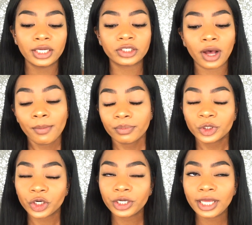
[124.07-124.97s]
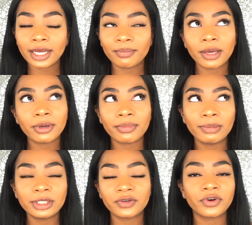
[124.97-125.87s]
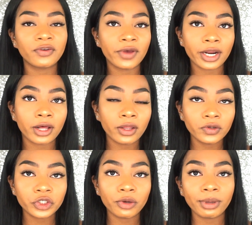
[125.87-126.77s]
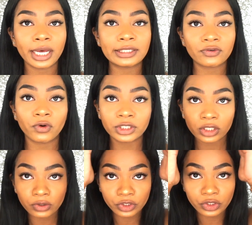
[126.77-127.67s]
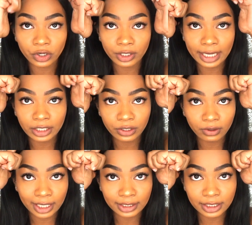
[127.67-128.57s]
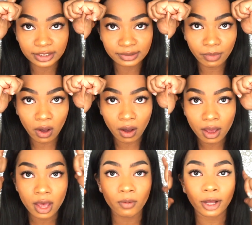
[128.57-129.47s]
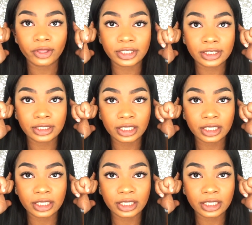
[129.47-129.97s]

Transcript: So I'm sure like maybe it might be different if you get a closure, because of course closures are like like this small, while this